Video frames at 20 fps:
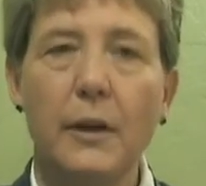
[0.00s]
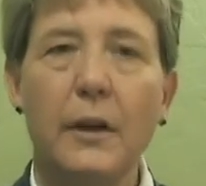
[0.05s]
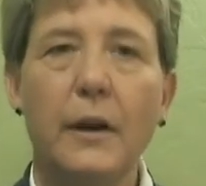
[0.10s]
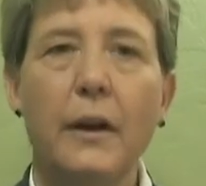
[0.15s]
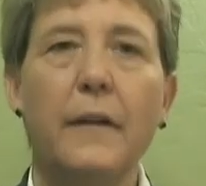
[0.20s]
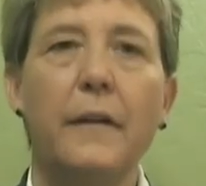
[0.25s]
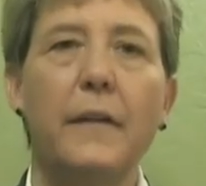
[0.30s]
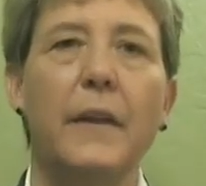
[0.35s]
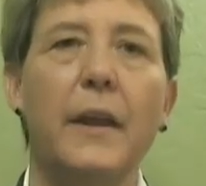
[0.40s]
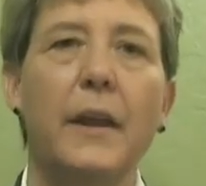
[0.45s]

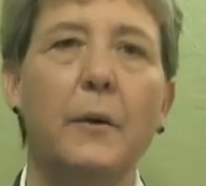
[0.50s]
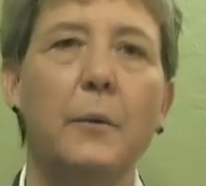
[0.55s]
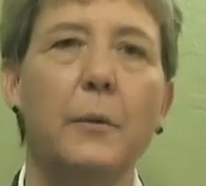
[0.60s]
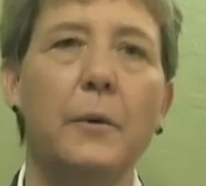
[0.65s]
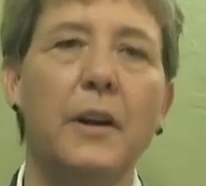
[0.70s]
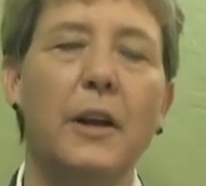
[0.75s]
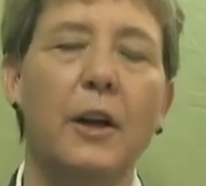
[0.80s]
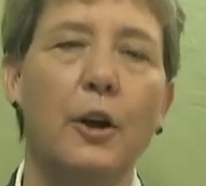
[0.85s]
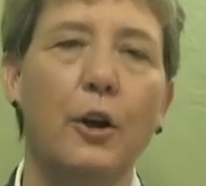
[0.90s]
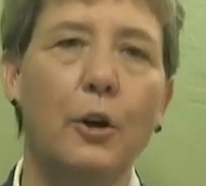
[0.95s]
and they would
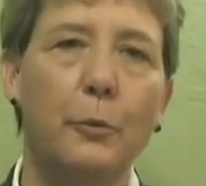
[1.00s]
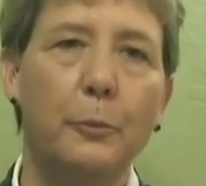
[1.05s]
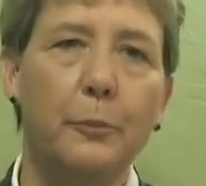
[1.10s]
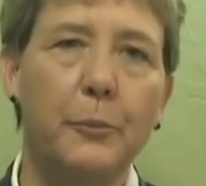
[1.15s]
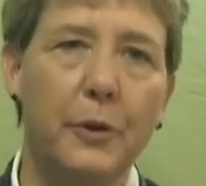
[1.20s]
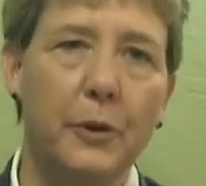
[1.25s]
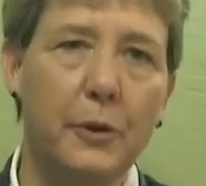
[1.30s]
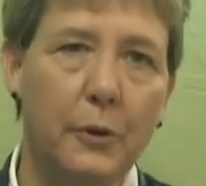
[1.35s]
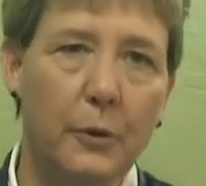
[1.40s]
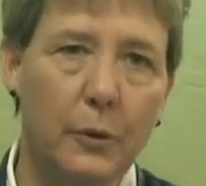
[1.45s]
help
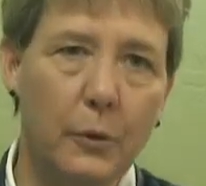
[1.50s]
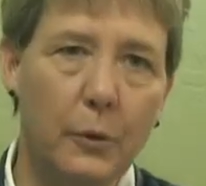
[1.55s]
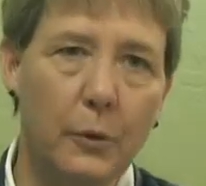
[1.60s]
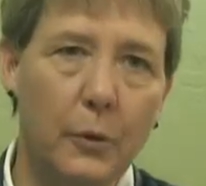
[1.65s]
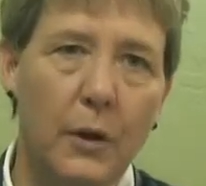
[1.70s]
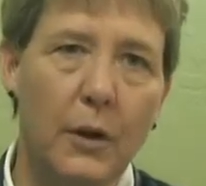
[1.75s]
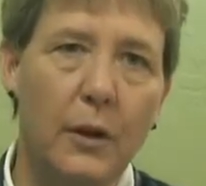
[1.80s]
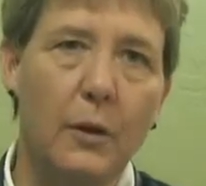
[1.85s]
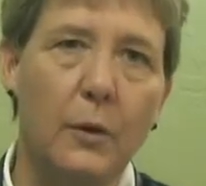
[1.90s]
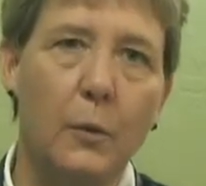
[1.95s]
you
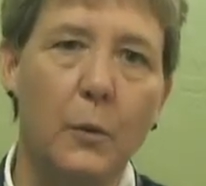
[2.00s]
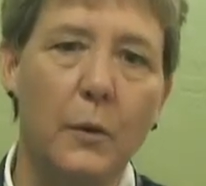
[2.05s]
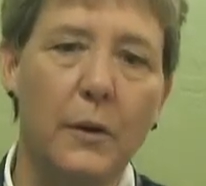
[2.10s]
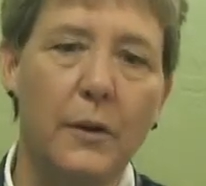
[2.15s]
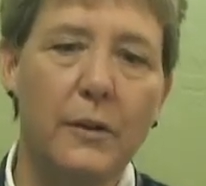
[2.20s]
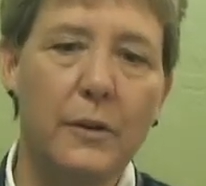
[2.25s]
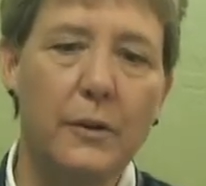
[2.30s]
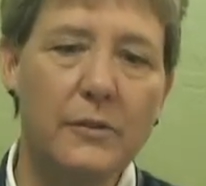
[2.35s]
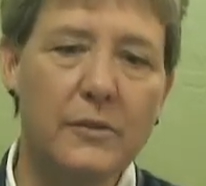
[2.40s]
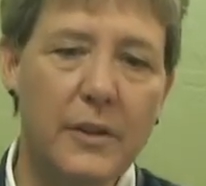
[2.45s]
with
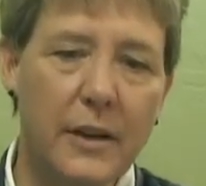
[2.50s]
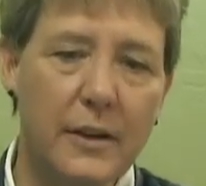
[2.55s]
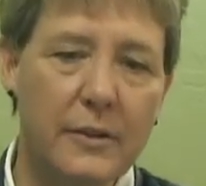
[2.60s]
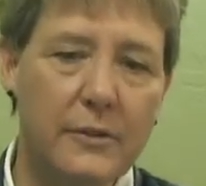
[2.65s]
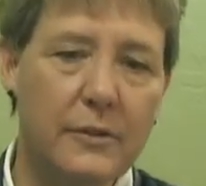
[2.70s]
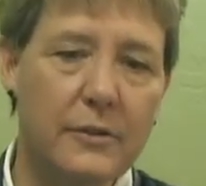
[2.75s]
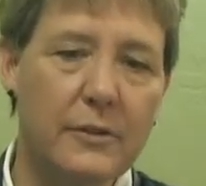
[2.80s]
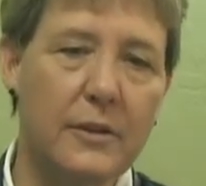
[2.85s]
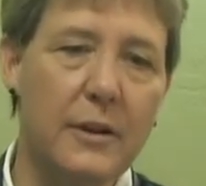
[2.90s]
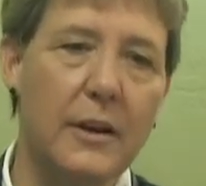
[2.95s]
those
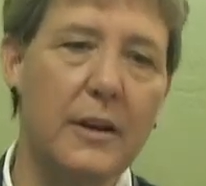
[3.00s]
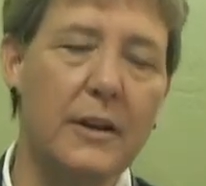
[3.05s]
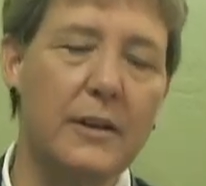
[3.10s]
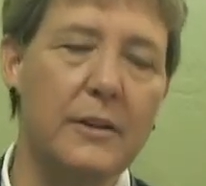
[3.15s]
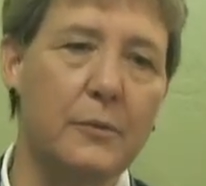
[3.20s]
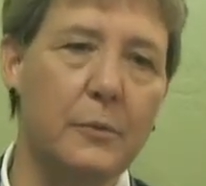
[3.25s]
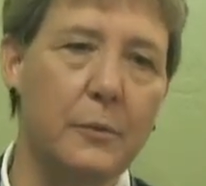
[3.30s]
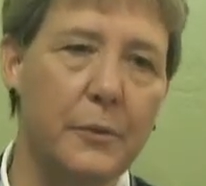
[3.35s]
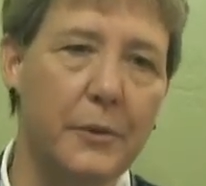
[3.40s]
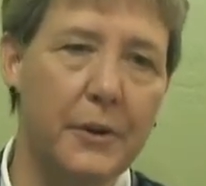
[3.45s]

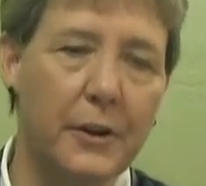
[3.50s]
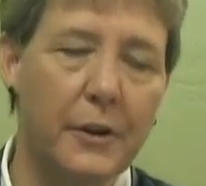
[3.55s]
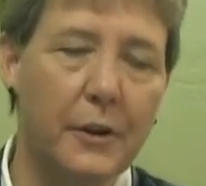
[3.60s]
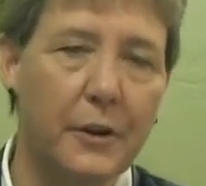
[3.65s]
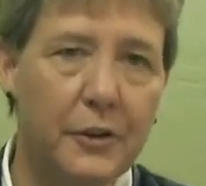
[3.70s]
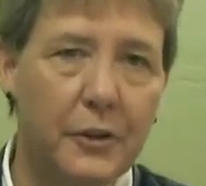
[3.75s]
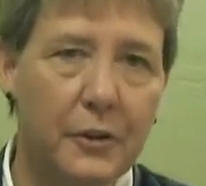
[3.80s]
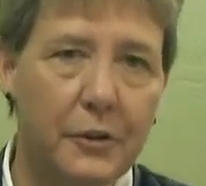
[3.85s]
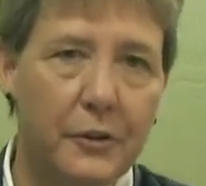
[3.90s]
exercises, working on your